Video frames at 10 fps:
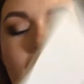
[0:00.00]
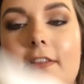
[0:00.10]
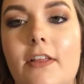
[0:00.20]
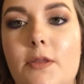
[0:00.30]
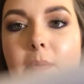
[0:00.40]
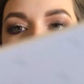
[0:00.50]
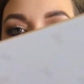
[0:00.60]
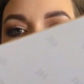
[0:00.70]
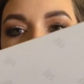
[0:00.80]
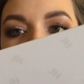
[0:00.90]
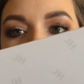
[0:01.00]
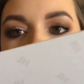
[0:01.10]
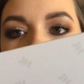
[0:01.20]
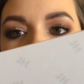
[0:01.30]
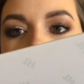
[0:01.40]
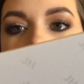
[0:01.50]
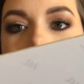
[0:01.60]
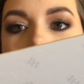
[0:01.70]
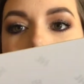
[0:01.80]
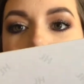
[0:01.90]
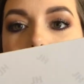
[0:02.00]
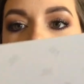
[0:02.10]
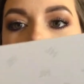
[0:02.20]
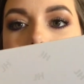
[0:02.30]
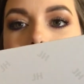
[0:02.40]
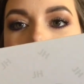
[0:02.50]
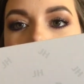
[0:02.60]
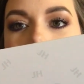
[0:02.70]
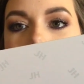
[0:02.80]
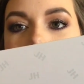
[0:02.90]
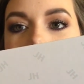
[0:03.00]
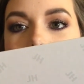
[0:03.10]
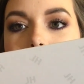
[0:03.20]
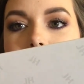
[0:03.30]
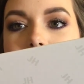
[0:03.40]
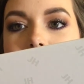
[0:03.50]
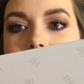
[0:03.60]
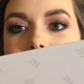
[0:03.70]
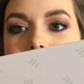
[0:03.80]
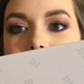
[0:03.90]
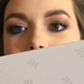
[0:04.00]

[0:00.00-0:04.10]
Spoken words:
And then the back of it says Morphe by Jaclyn Hill, and then it has